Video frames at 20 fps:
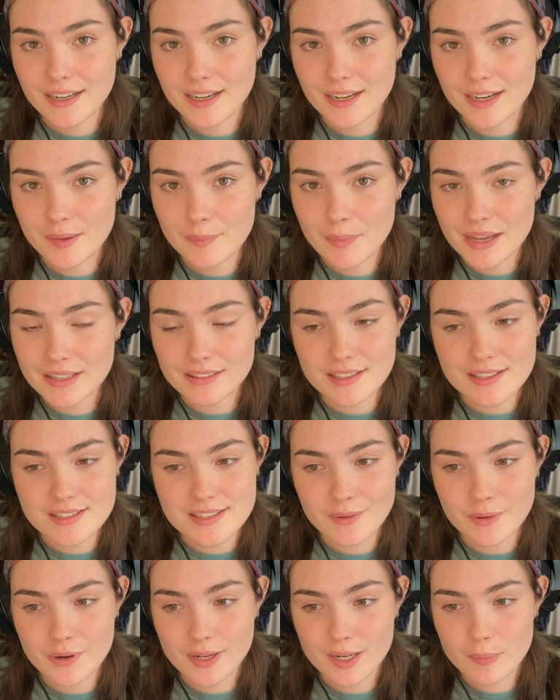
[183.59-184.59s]
At
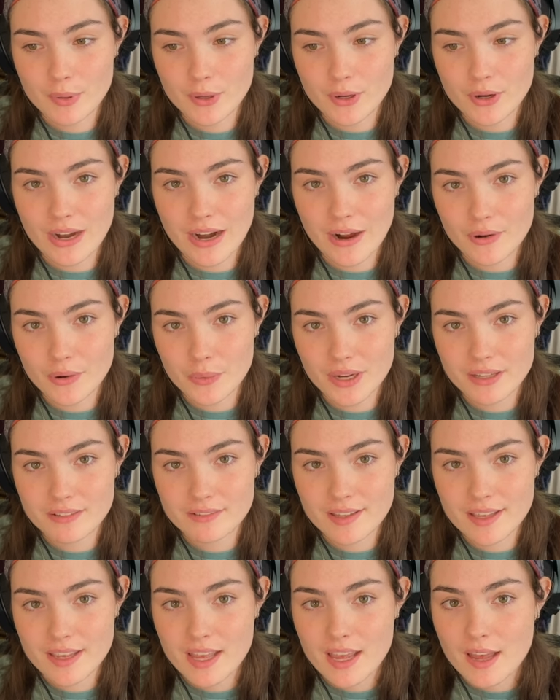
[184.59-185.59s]
least they were going to put her out
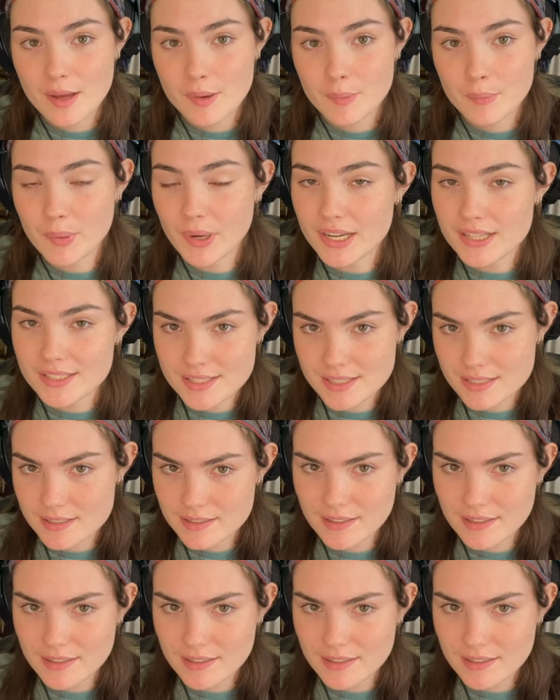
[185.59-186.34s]
quickly. But